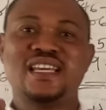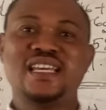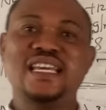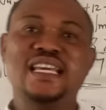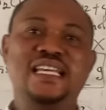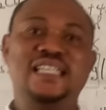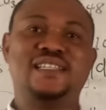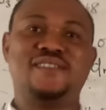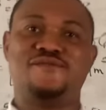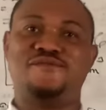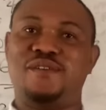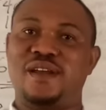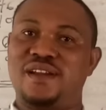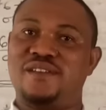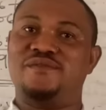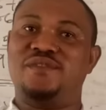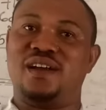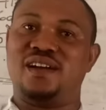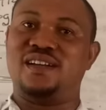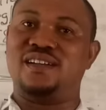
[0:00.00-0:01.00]
is very,
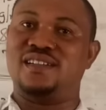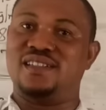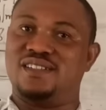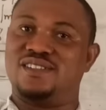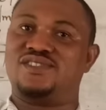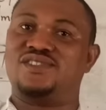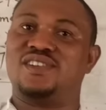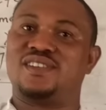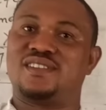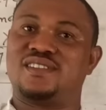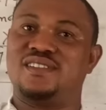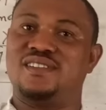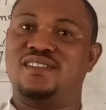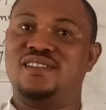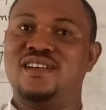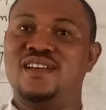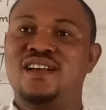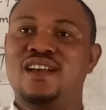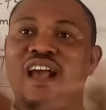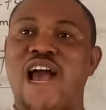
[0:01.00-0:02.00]
very interesting.
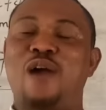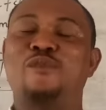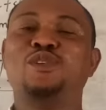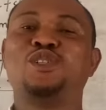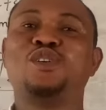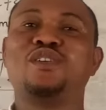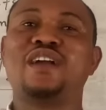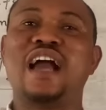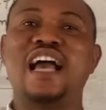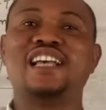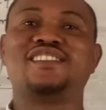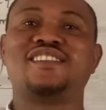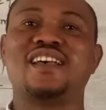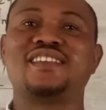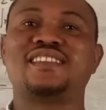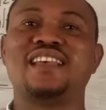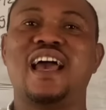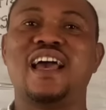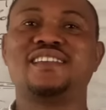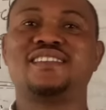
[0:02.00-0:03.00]
I wish you guys
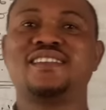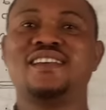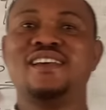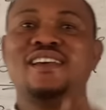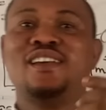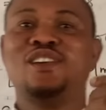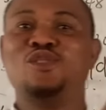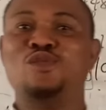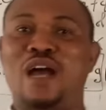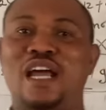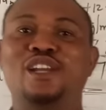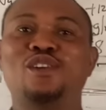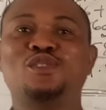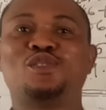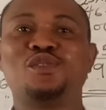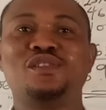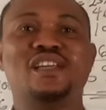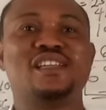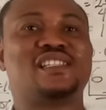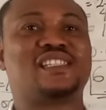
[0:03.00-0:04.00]
success. If you are new to
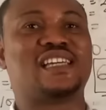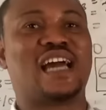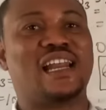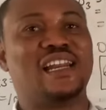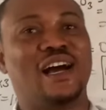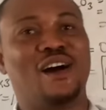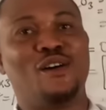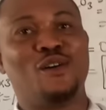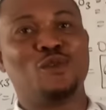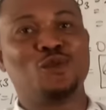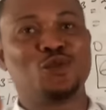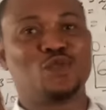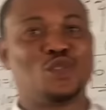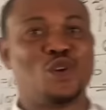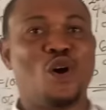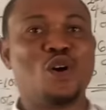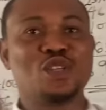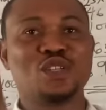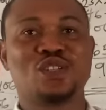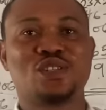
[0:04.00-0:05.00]
this channel,
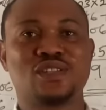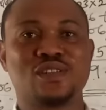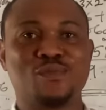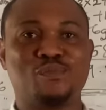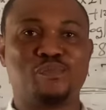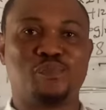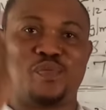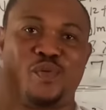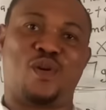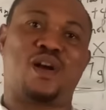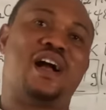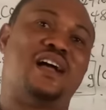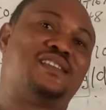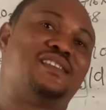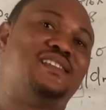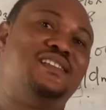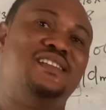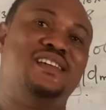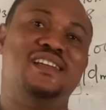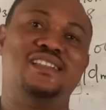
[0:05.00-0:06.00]
don't
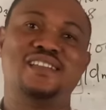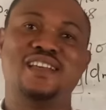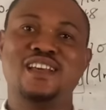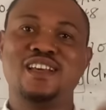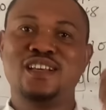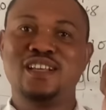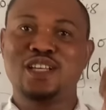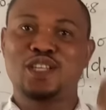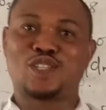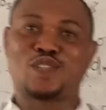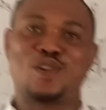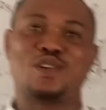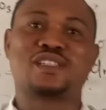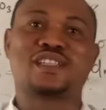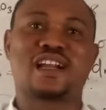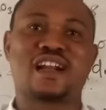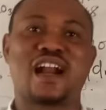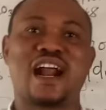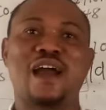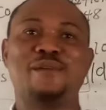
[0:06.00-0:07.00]
procrastinate.
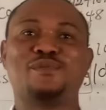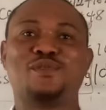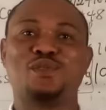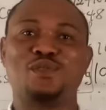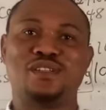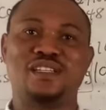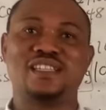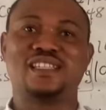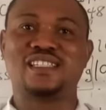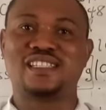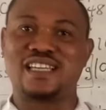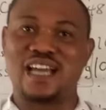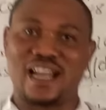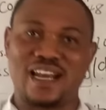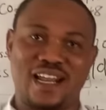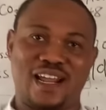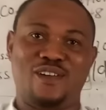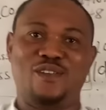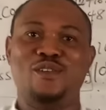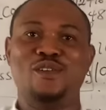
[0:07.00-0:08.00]
Subscribe to this
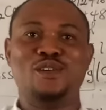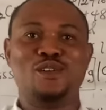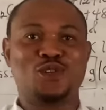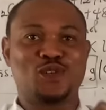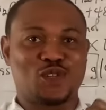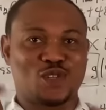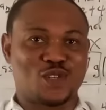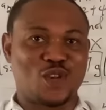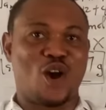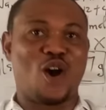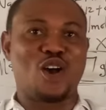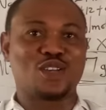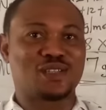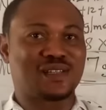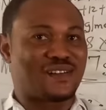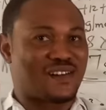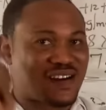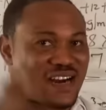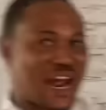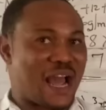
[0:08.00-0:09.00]
channel.
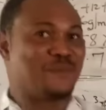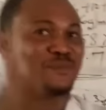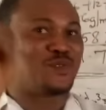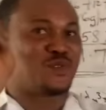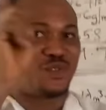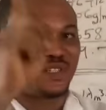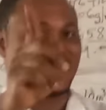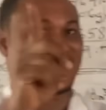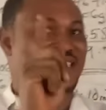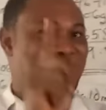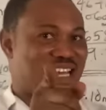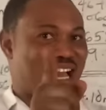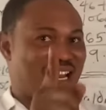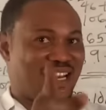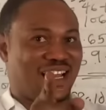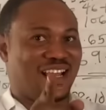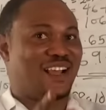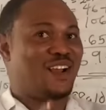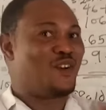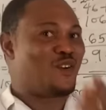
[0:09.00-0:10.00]
Subscribe to this
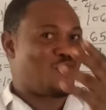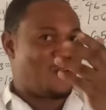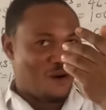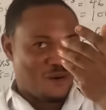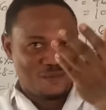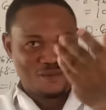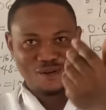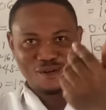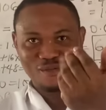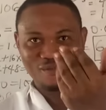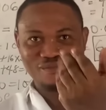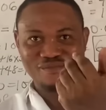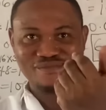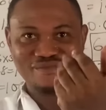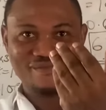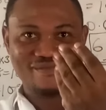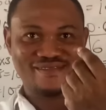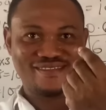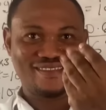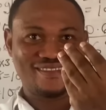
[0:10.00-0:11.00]
channel. Come
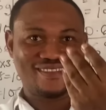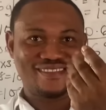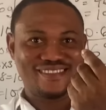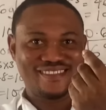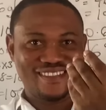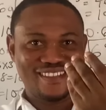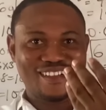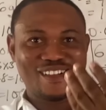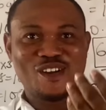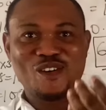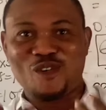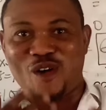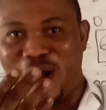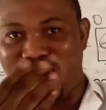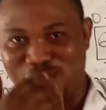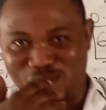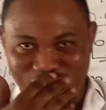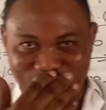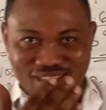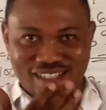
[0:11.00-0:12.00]

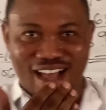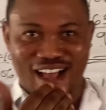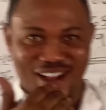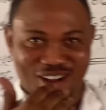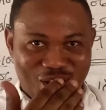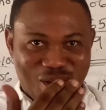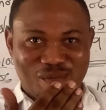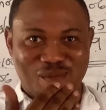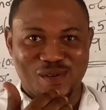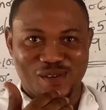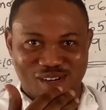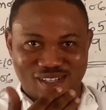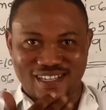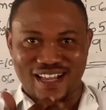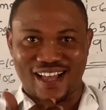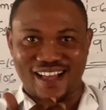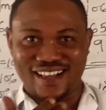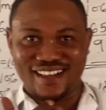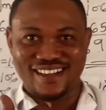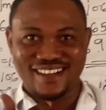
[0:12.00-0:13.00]
closer. Come closer.
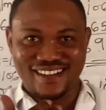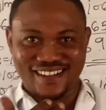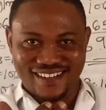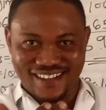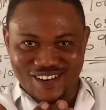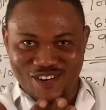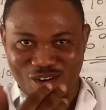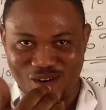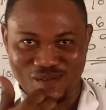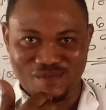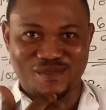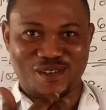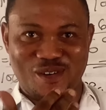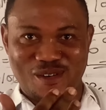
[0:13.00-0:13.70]
Come.